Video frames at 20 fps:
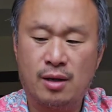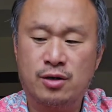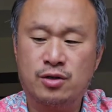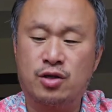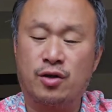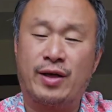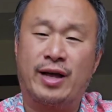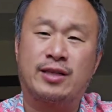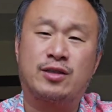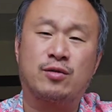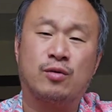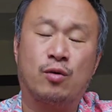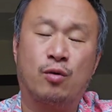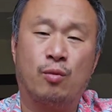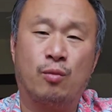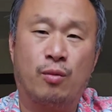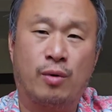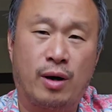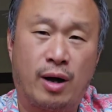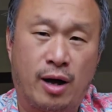So that's
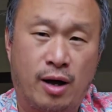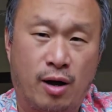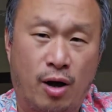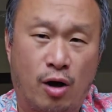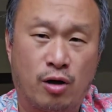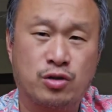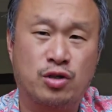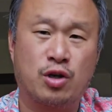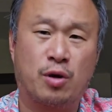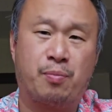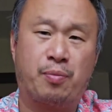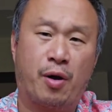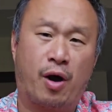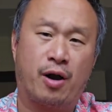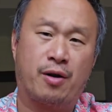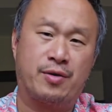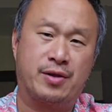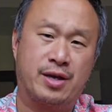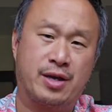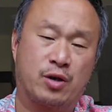also
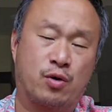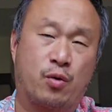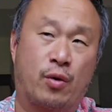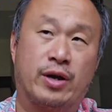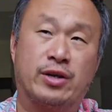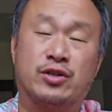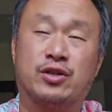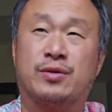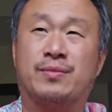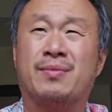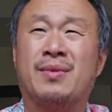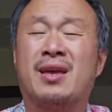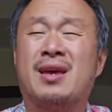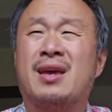part of the equation.